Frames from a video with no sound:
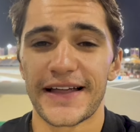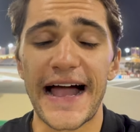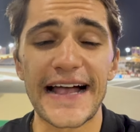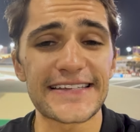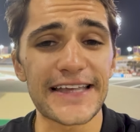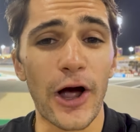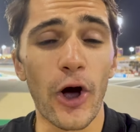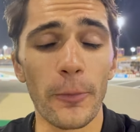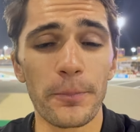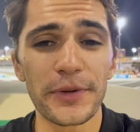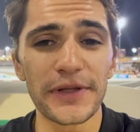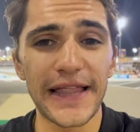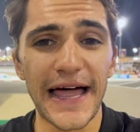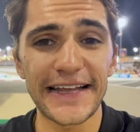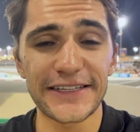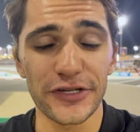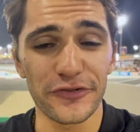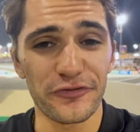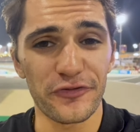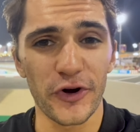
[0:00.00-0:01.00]
Guys, I hope you
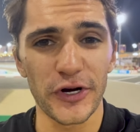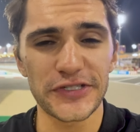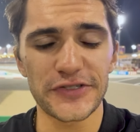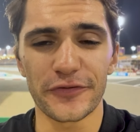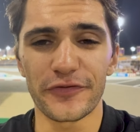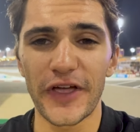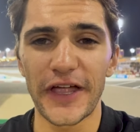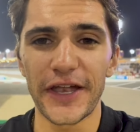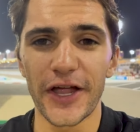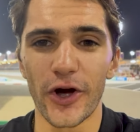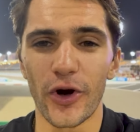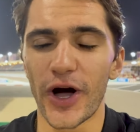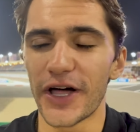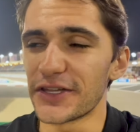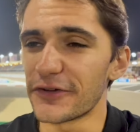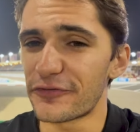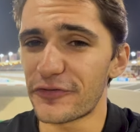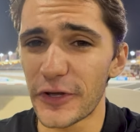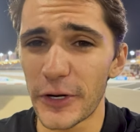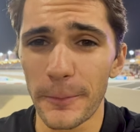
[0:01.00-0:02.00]
liked the first video on
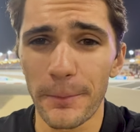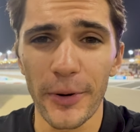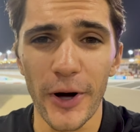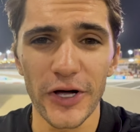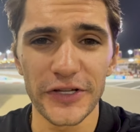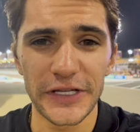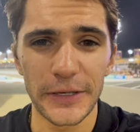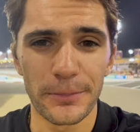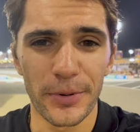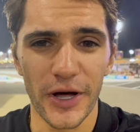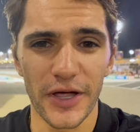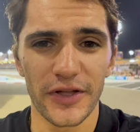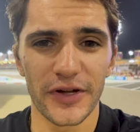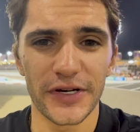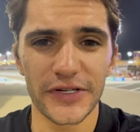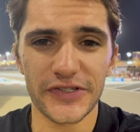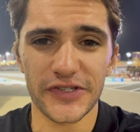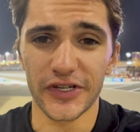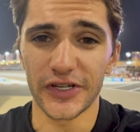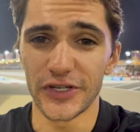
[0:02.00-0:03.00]
the Fittipaldi
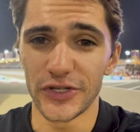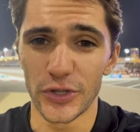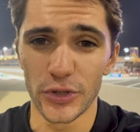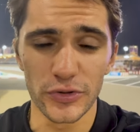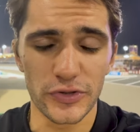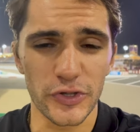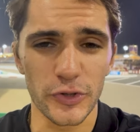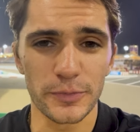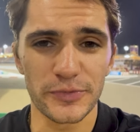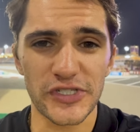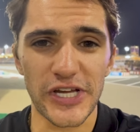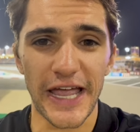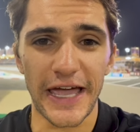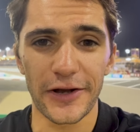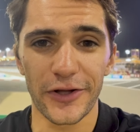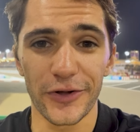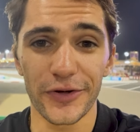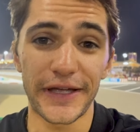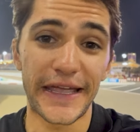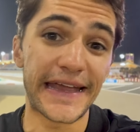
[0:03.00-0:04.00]
Brothers YouTube
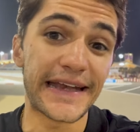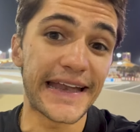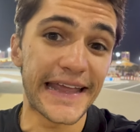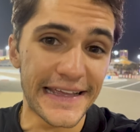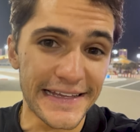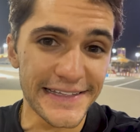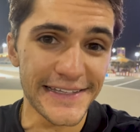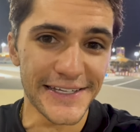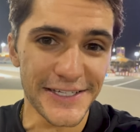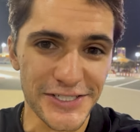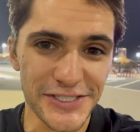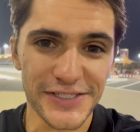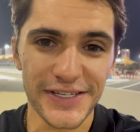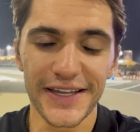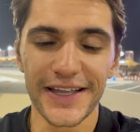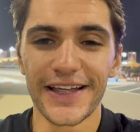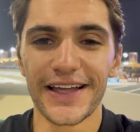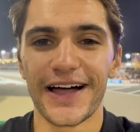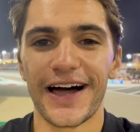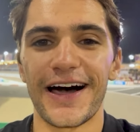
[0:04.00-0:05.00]
channel in English.
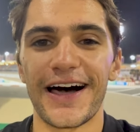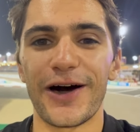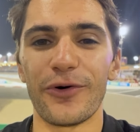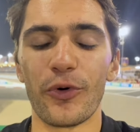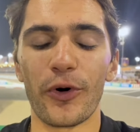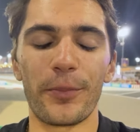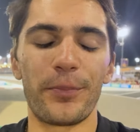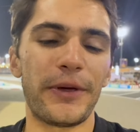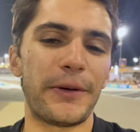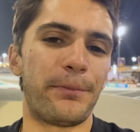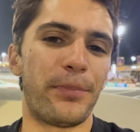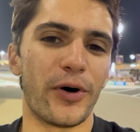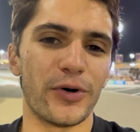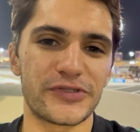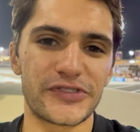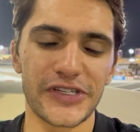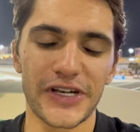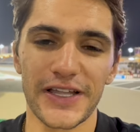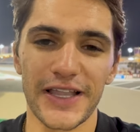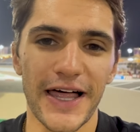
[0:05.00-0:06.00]
Uh, we'll be
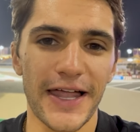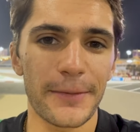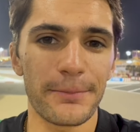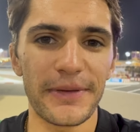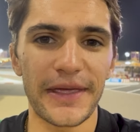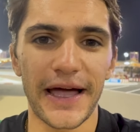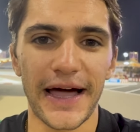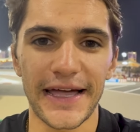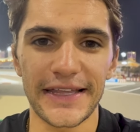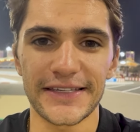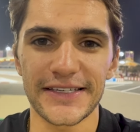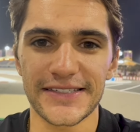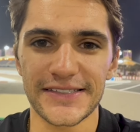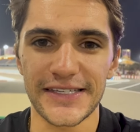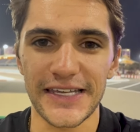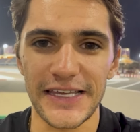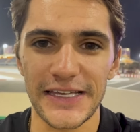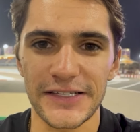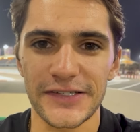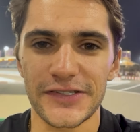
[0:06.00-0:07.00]
posting a lot of behind the
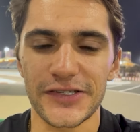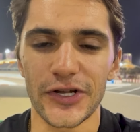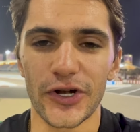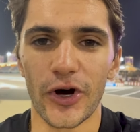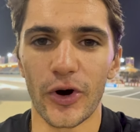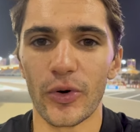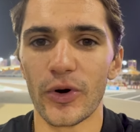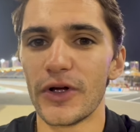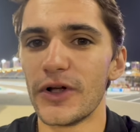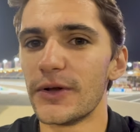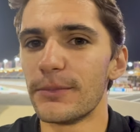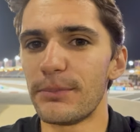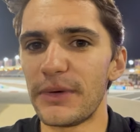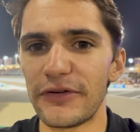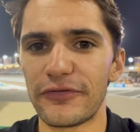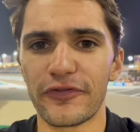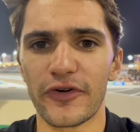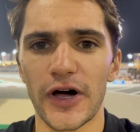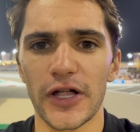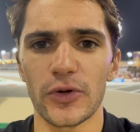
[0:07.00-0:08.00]
scenes, you know, me
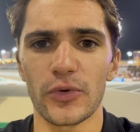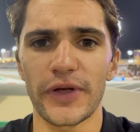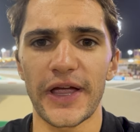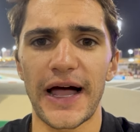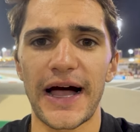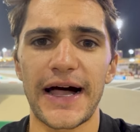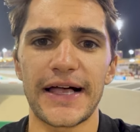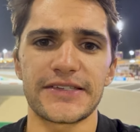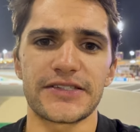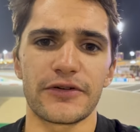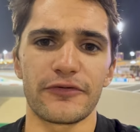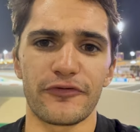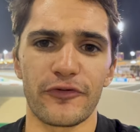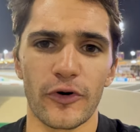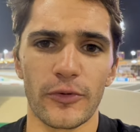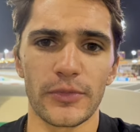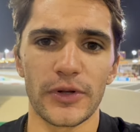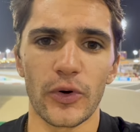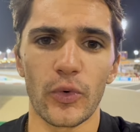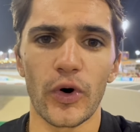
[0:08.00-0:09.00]
following Haas in
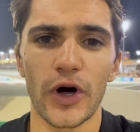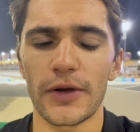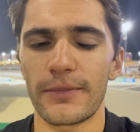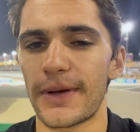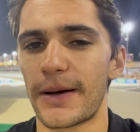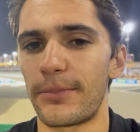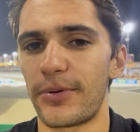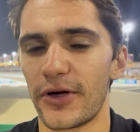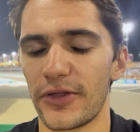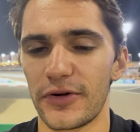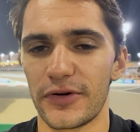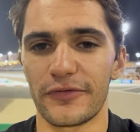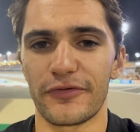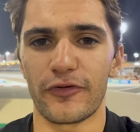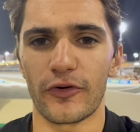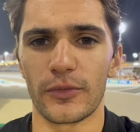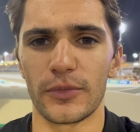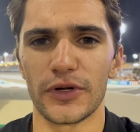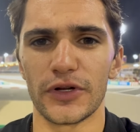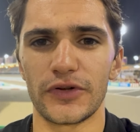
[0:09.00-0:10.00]
Formula 1, my brother in
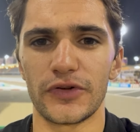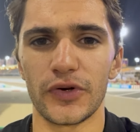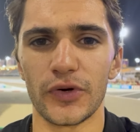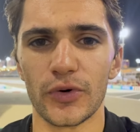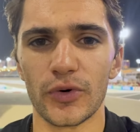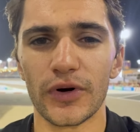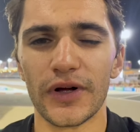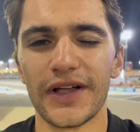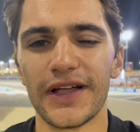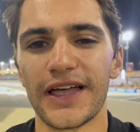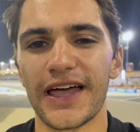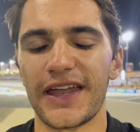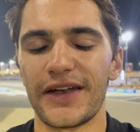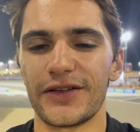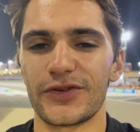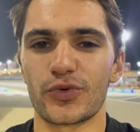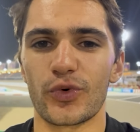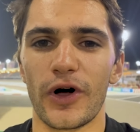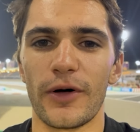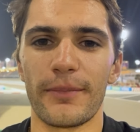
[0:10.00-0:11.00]
Formula 2, and
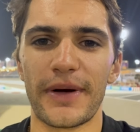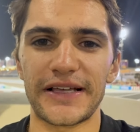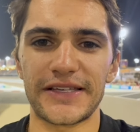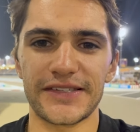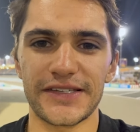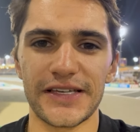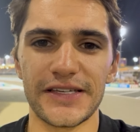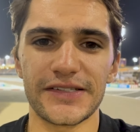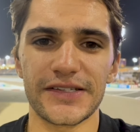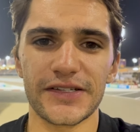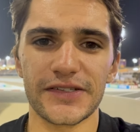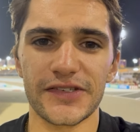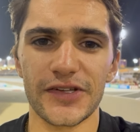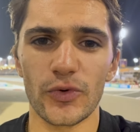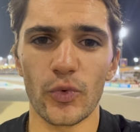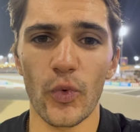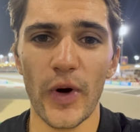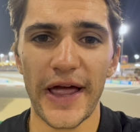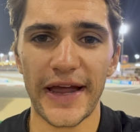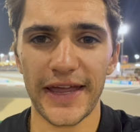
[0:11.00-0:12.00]
as well my seasons
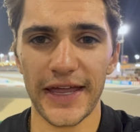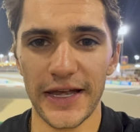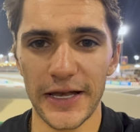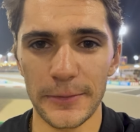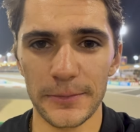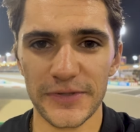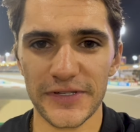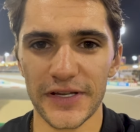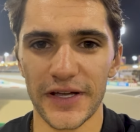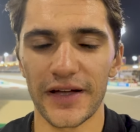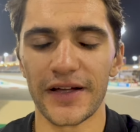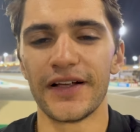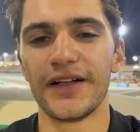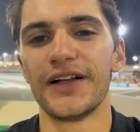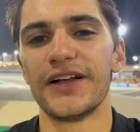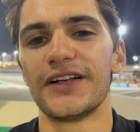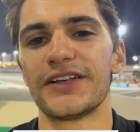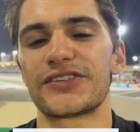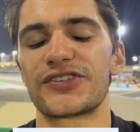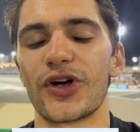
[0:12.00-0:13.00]
in WEC and IMSA.
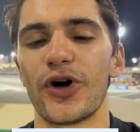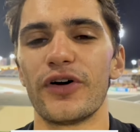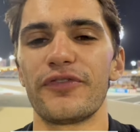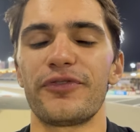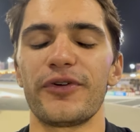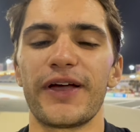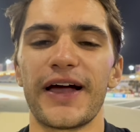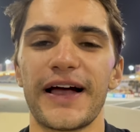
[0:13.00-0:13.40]
So if you